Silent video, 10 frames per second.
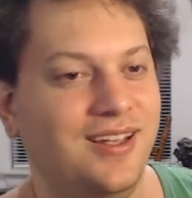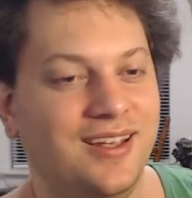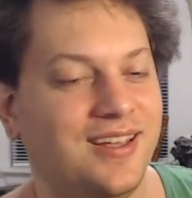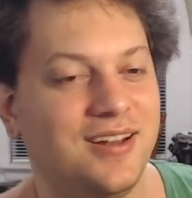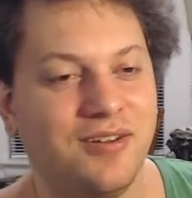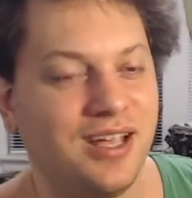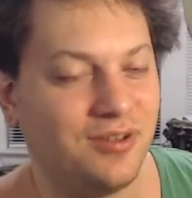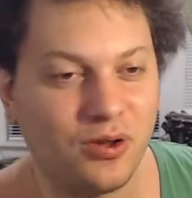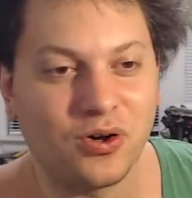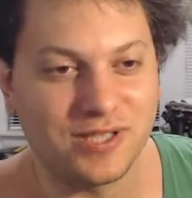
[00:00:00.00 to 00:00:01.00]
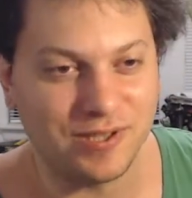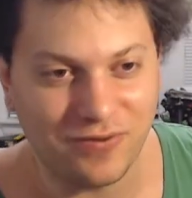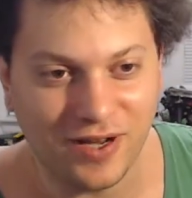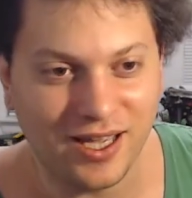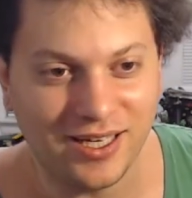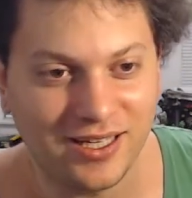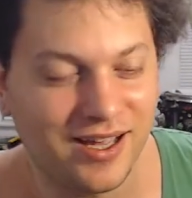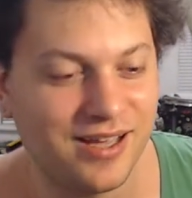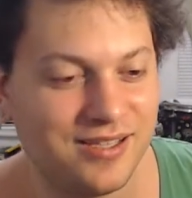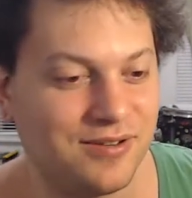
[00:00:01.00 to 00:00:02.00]
you know, it looks fine,
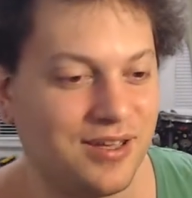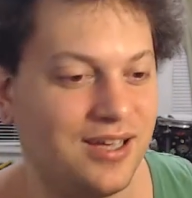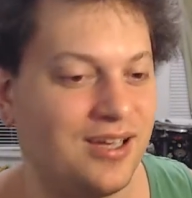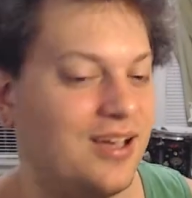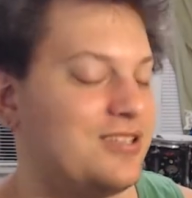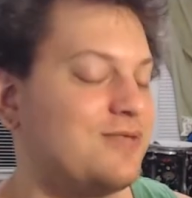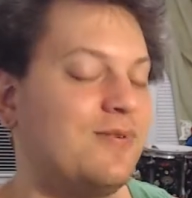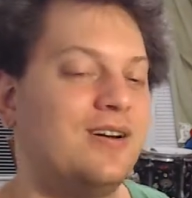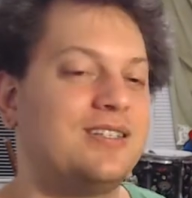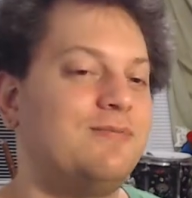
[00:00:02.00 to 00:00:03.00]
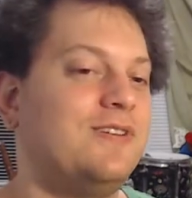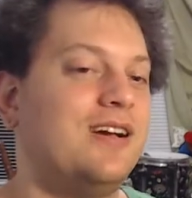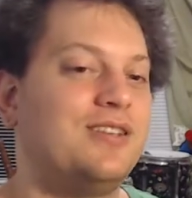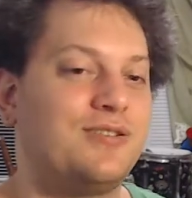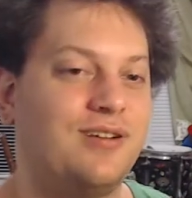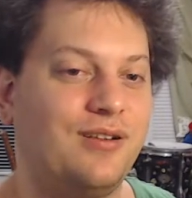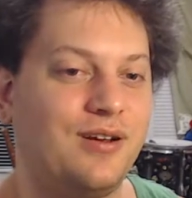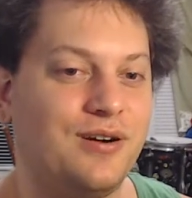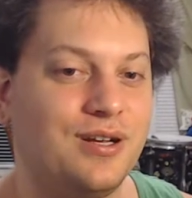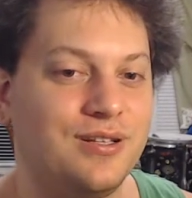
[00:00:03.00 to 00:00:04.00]
guys, okay? I swear, some of you guys are
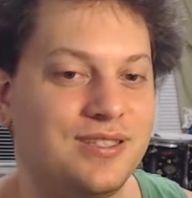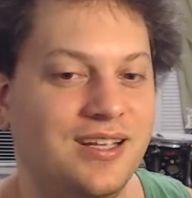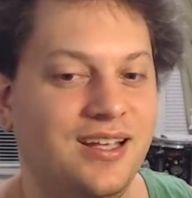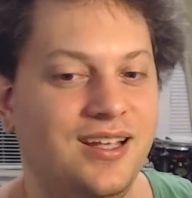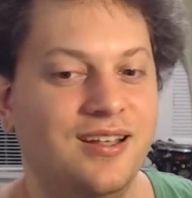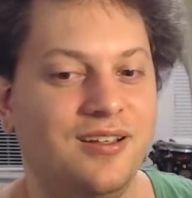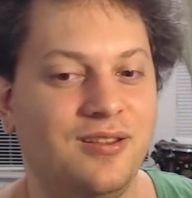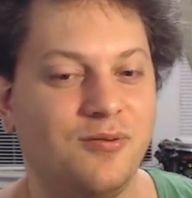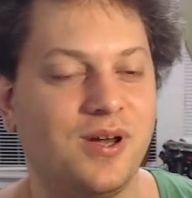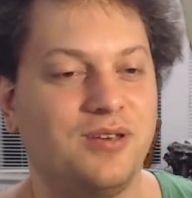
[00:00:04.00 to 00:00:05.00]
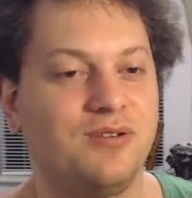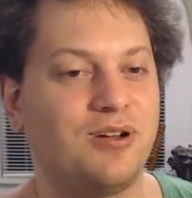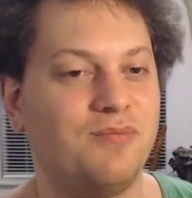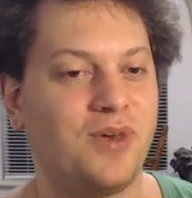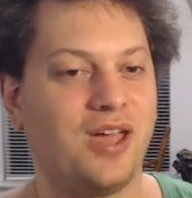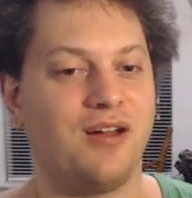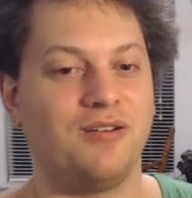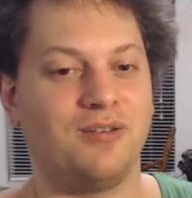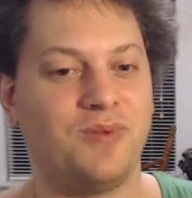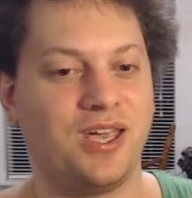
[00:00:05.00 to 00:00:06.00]
hilarious the way you compare
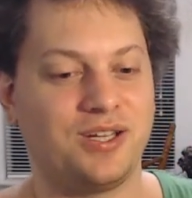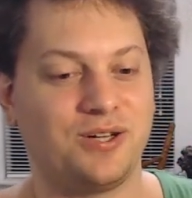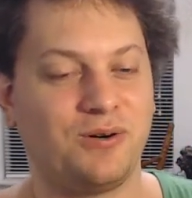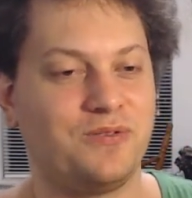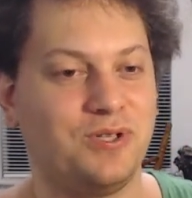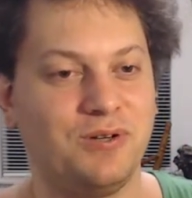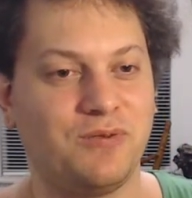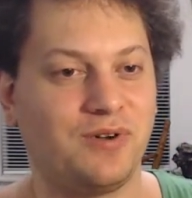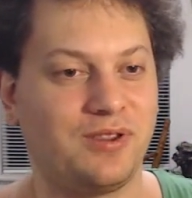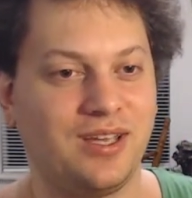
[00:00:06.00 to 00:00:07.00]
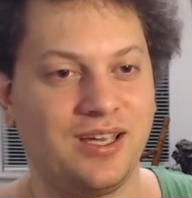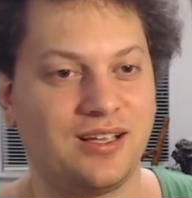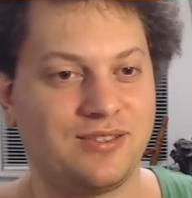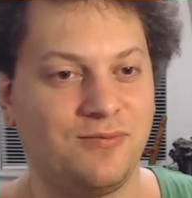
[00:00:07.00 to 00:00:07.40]
the picture of two different things